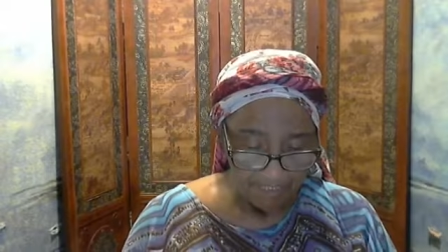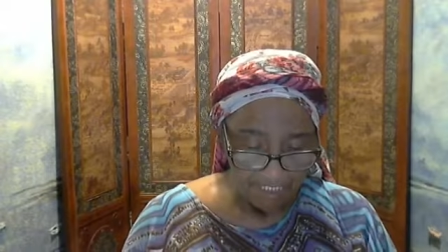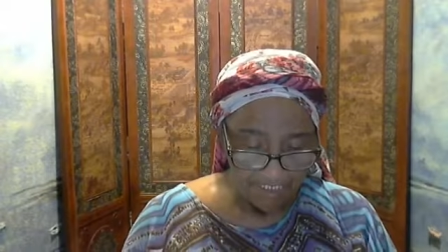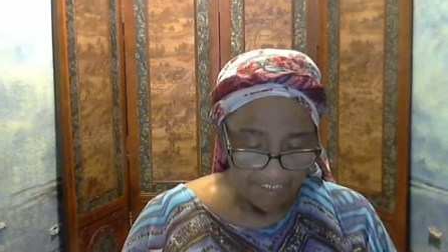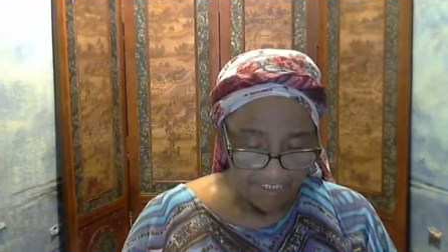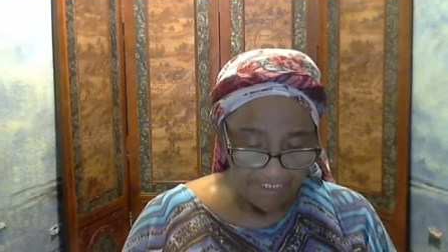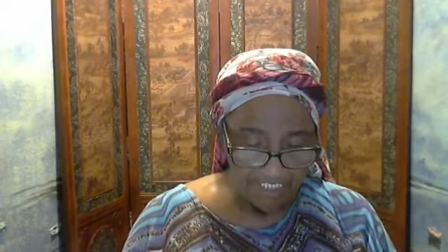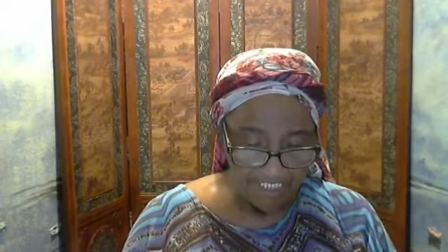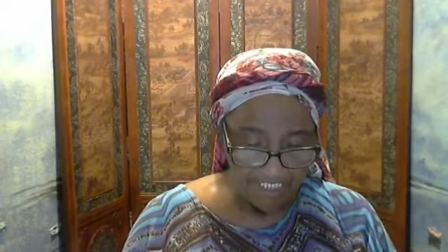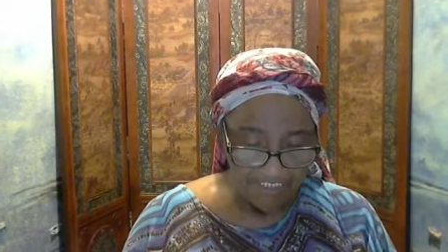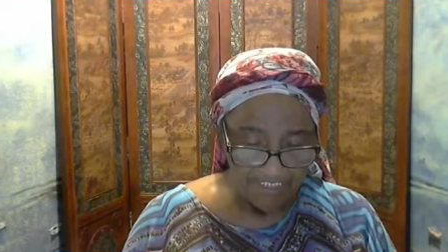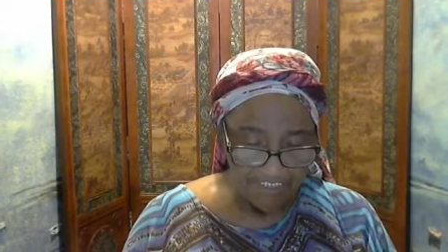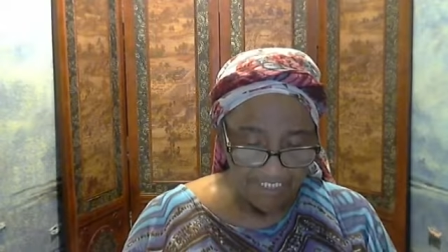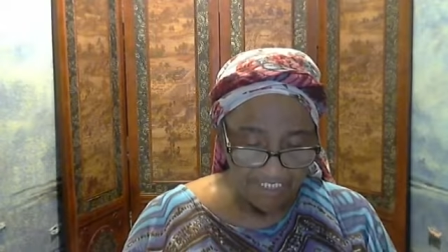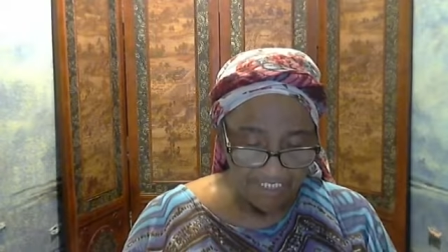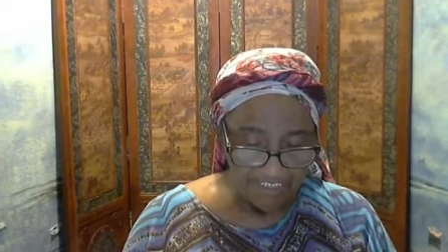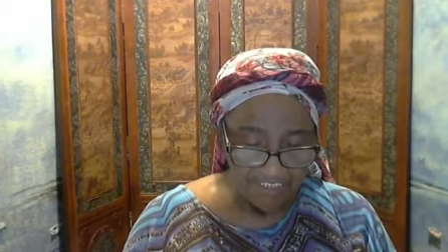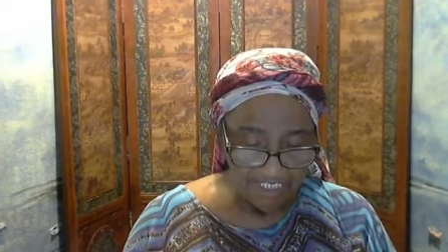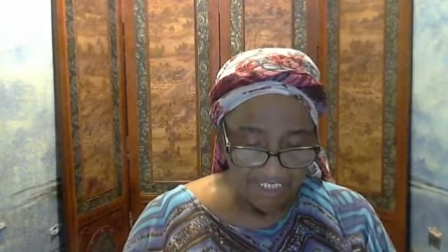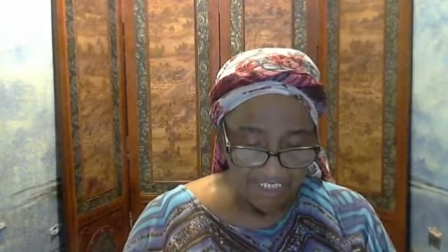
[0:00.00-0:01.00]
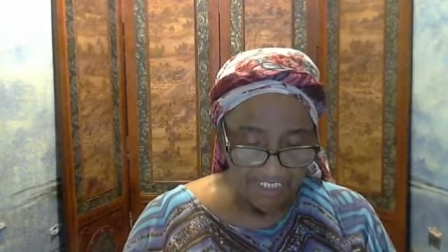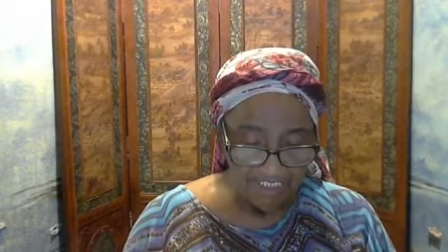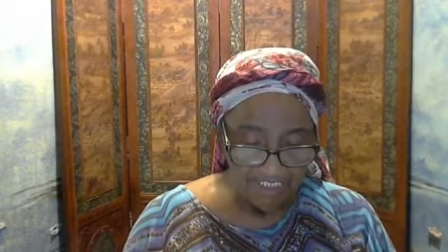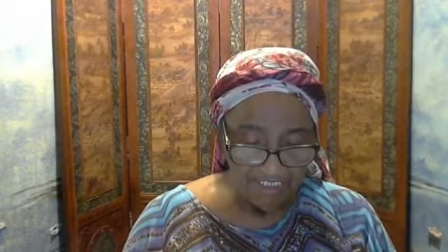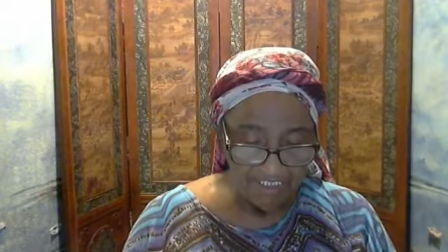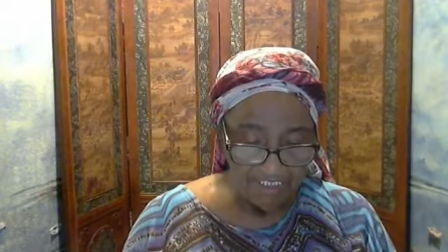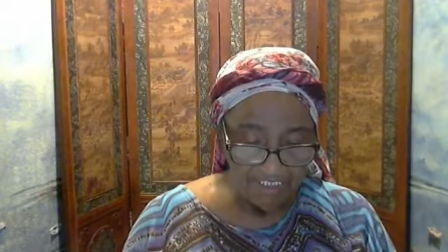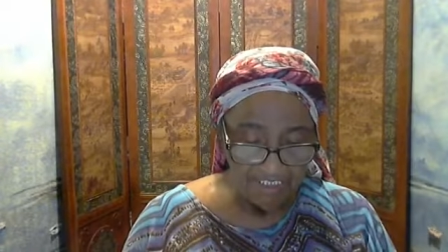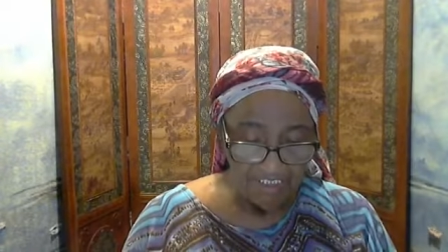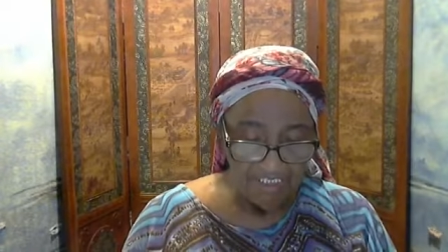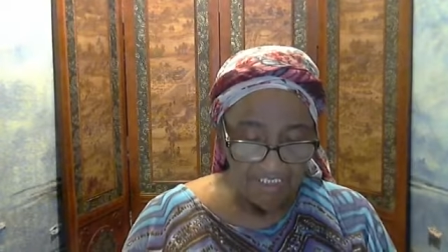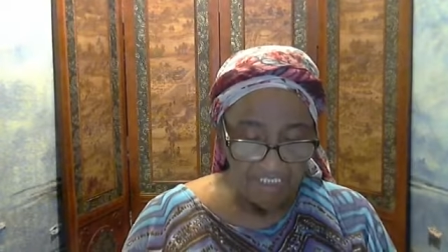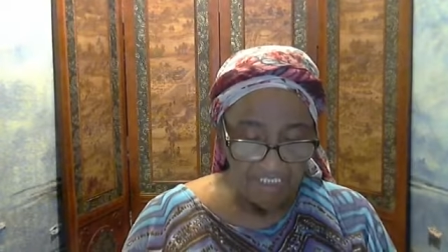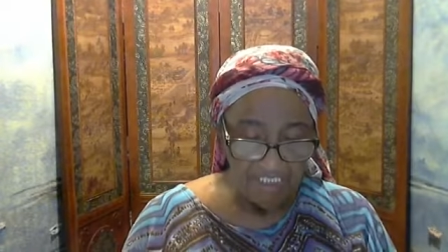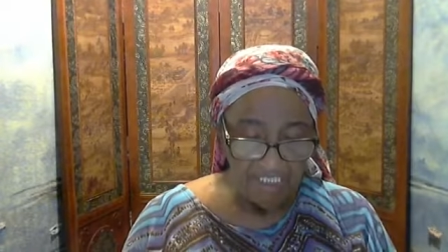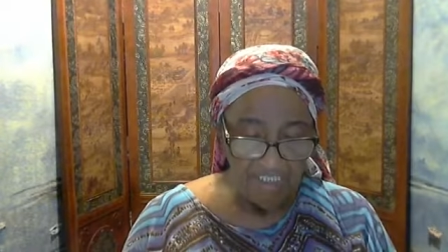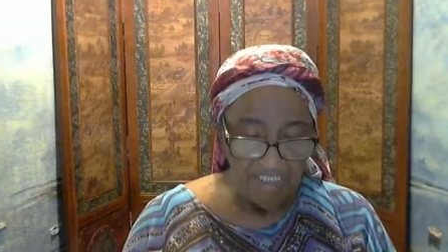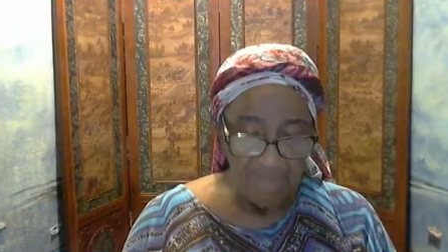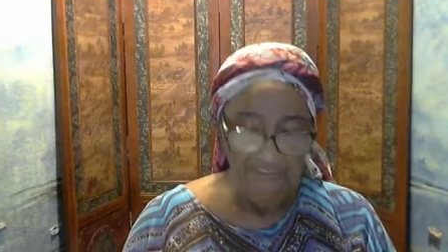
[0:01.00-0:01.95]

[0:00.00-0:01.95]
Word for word: This is he of